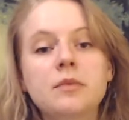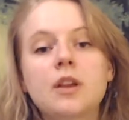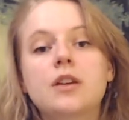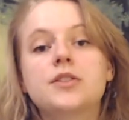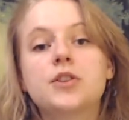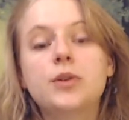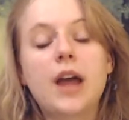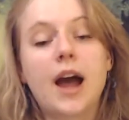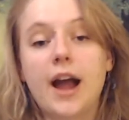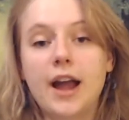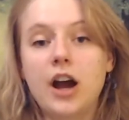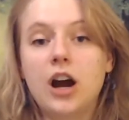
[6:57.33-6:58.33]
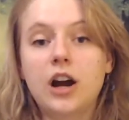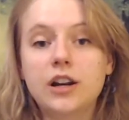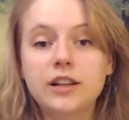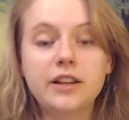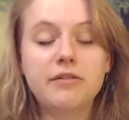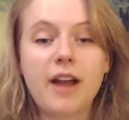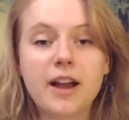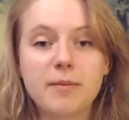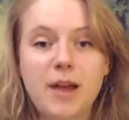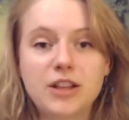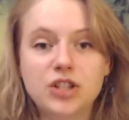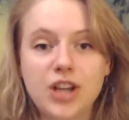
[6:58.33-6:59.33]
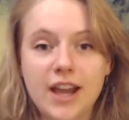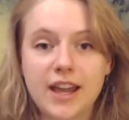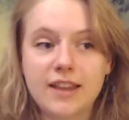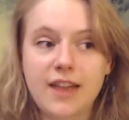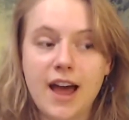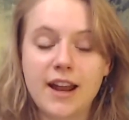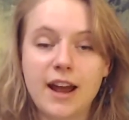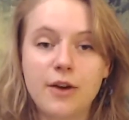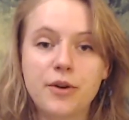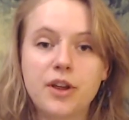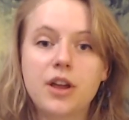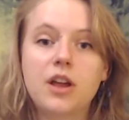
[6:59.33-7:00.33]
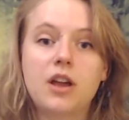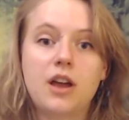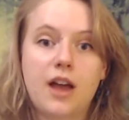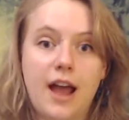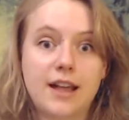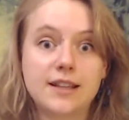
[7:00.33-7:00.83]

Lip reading: So yeah, I heartily recommend checking that out. As an